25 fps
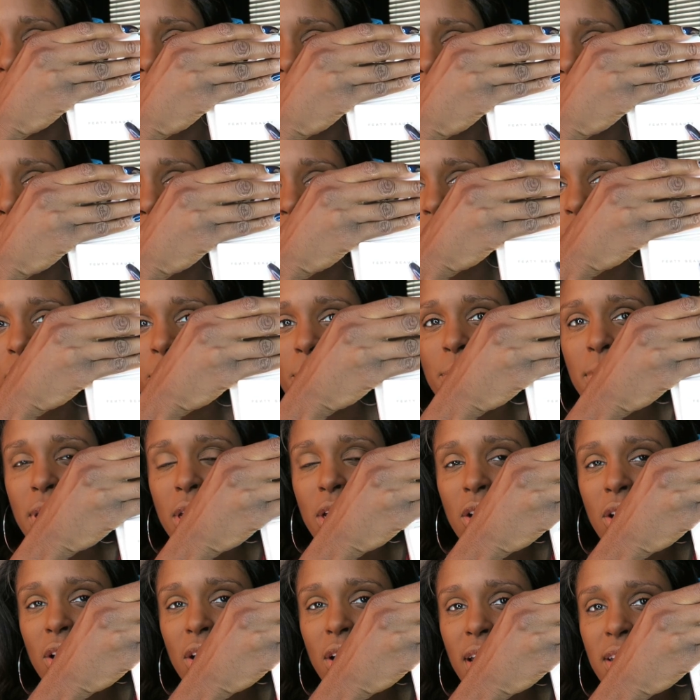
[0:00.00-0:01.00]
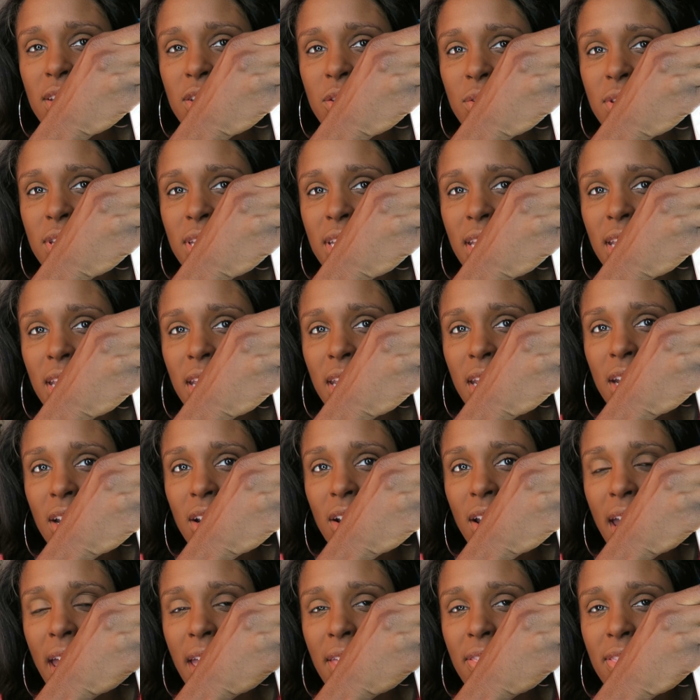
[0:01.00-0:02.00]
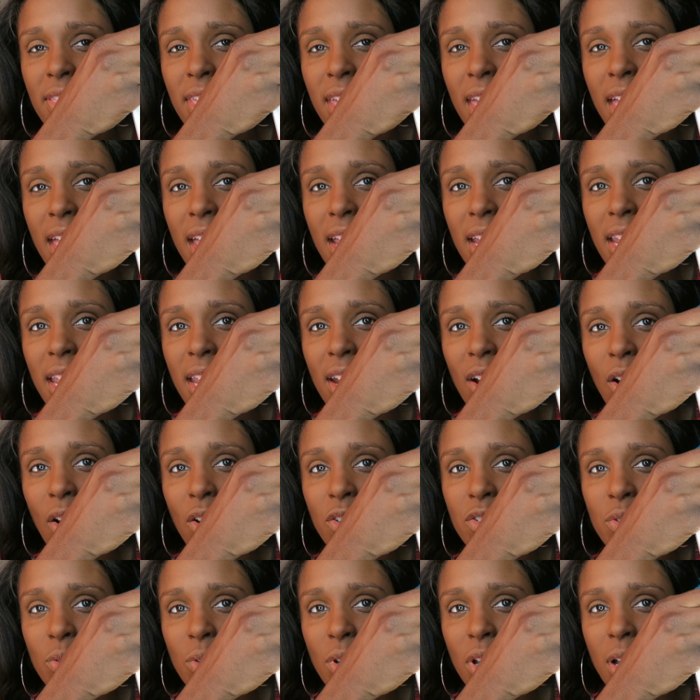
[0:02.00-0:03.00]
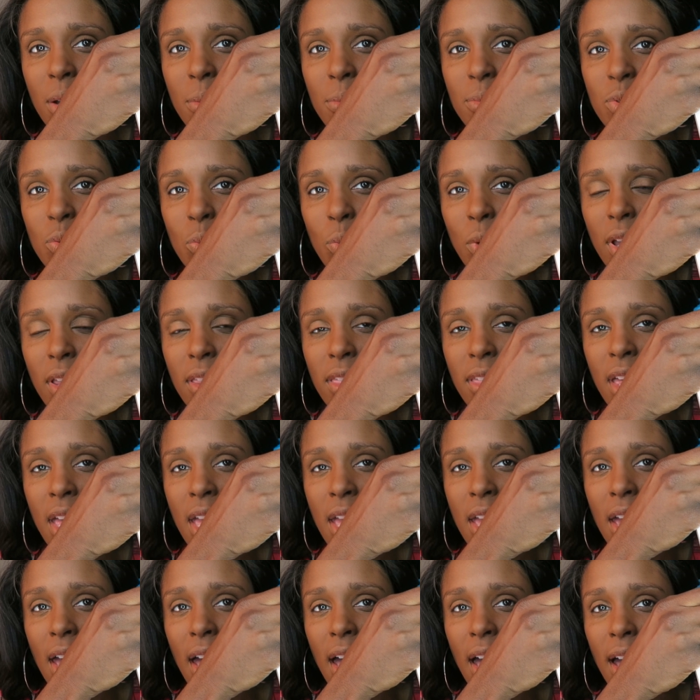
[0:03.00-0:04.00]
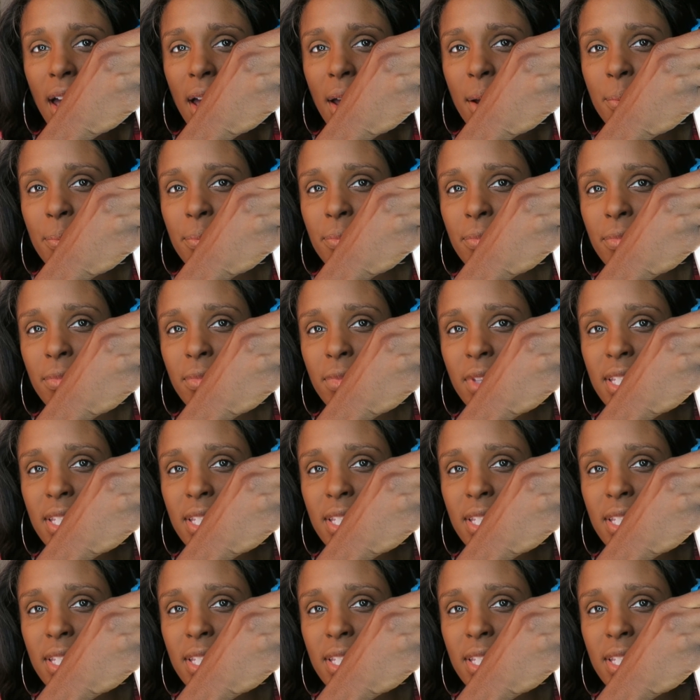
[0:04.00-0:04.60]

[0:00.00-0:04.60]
It comes with a mirror, as you see here, and then it also comes with um,